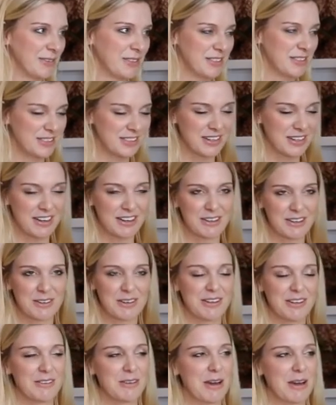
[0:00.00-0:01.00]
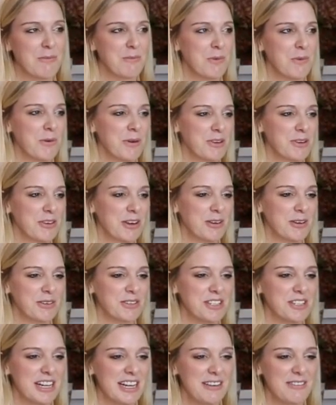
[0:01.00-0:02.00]
Yeah, it's kind of um, what we're trying to
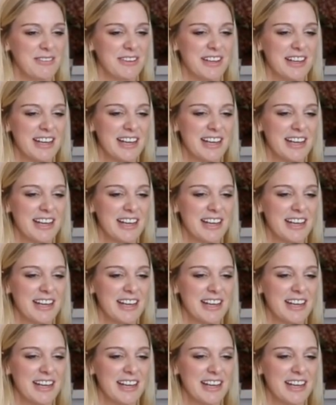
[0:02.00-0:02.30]
achieve.